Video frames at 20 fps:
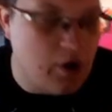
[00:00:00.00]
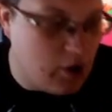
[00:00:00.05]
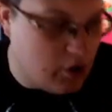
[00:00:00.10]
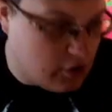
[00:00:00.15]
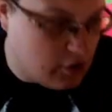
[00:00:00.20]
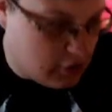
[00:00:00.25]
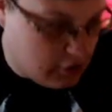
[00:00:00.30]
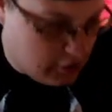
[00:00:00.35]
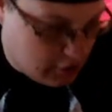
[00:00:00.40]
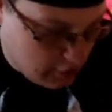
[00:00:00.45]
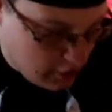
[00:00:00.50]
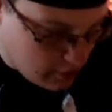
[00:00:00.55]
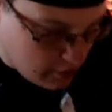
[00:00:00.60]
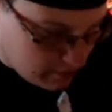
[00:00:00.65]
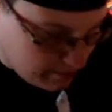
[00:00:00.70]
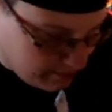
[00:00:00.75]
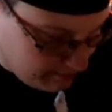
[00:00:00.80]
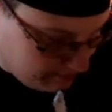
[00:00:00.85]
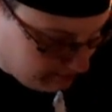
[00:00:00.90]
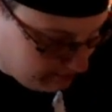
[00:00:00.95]

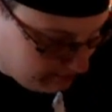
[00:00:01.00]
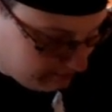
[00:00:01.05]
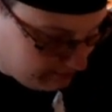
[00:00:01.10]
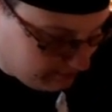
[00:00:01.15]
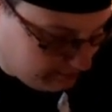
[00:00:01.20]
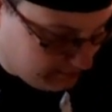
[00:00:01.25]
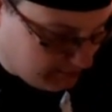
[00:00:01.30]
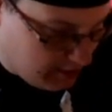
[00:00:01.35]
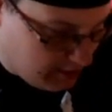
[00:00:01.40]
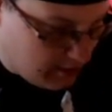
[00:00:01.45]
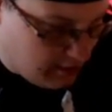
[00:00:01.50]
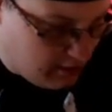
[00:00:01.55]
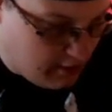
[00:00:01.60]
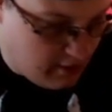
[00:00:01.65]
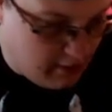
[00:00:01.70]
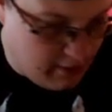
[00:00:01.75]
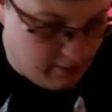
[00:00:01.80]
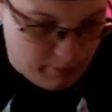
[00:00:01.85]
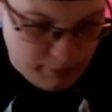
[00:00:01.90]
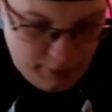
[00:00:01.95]
So,
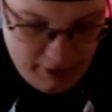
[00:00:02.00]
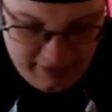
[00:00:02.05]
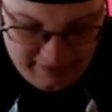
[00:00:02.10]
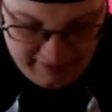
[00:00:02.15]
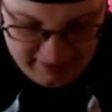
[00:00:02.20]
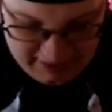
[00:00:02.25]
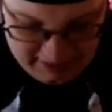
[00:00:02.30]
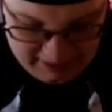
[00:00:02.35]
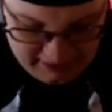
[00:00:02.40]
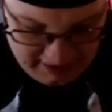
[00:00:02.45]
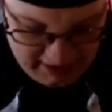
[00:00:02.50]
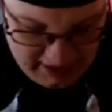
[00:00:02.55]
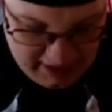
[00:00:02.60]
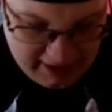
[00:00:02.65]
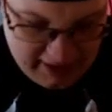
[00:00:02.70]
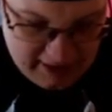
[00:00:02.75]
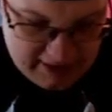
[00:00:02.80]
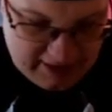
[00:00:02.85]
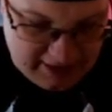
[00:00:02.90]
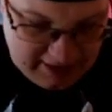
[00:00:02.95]
previously I
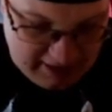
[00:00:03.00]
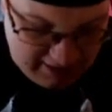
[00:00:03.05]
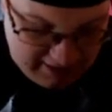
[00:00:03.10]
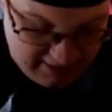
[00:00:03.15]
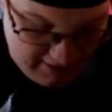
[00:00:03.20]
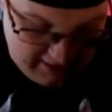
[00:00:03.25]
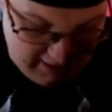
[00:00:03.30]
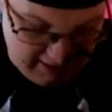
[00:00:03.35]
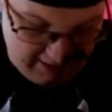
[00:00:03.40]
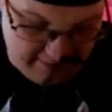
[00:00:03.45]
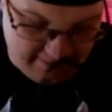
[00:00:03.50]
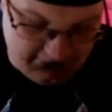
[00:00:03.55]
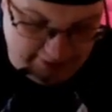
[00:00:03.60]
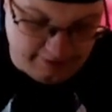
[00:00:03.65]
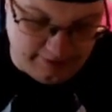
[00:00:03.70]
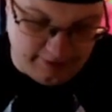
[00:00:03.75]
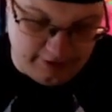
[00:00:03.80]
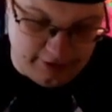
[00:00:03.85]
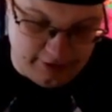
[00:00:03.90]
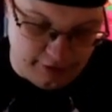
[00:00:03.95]
had stated that I was
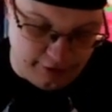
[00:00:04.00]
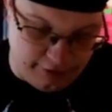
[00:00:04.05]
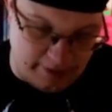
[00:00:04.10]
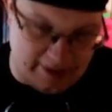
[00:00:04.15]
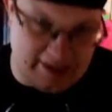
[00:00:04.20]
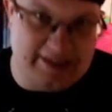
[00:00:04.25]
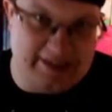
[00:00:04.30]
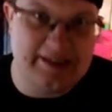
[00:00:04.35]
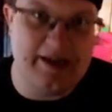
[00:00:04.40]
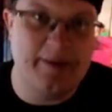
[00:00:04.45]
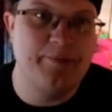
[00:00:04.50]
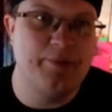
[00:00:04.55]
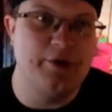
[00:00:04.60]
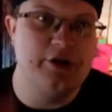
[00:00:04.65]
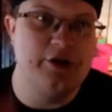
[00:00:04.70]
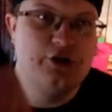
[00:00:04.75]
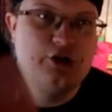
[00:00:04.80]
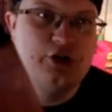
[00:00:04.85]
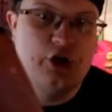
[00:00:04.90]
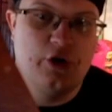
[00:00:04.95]
going to do a
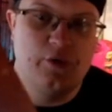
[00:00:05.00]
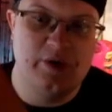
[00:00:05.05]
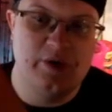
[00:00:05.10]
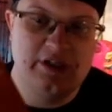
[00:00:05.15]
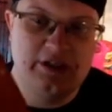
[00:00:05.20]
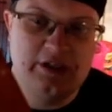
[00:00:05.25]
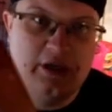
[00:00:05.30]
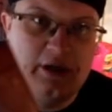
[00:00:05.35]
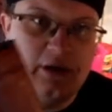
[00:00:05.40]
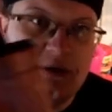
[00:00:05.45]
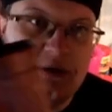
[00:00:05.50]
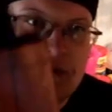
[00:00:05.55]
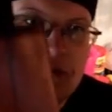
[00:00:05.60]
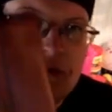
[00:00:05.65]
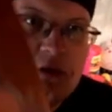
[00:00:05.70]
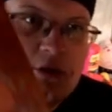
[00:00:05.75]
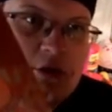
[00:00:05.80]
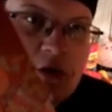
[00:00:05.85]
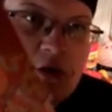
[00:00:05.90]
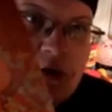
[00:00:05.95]
separate show and tell
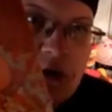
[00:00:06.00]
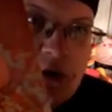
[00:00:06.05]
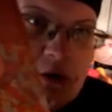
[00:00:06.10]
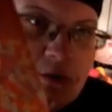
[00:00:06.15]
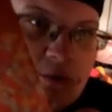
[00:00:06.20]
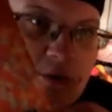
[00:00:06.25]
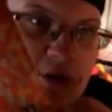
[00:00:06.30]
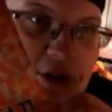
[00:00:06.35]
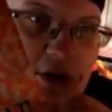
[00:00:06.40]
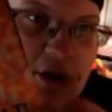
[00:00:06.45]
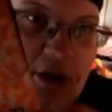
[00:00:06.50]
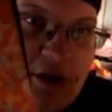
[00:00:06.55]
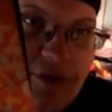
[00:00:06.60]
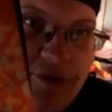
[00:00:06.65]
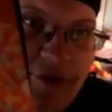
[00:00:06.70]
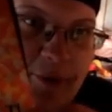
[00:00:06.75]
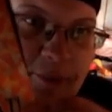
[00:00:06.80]
with all of the